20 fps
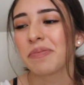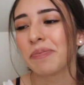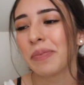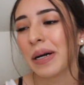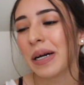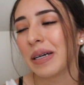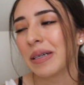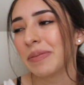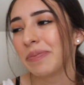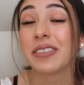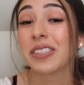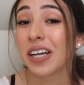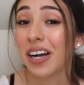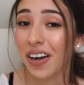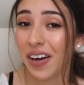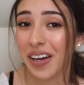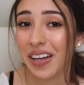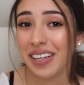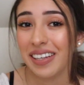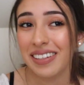But it was
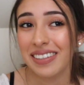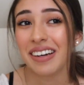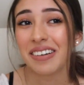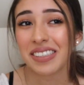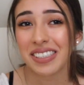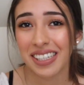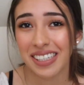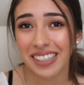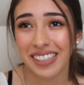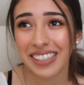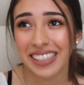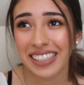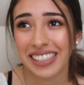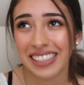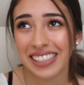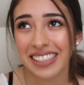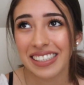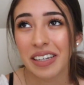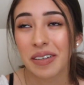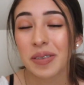hot, I was
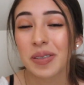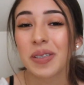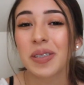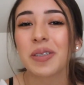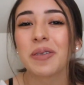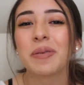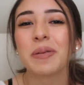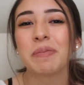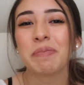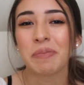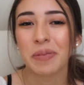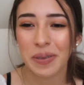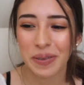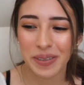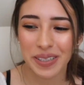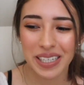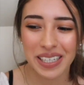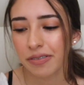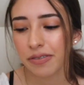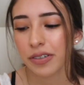hungry, so I was a little bit
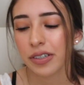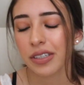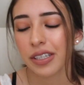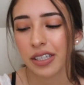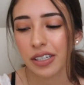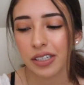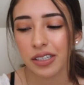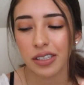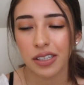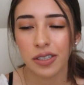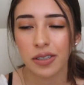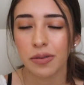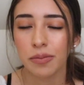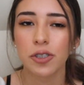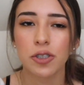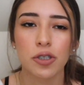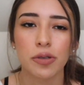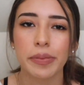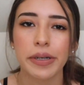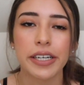moody for like a little
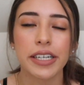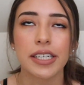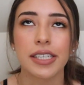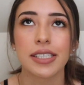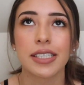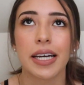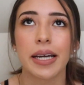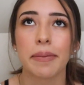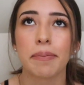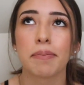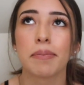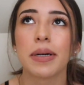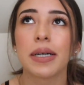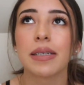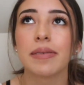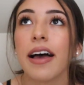short period of time.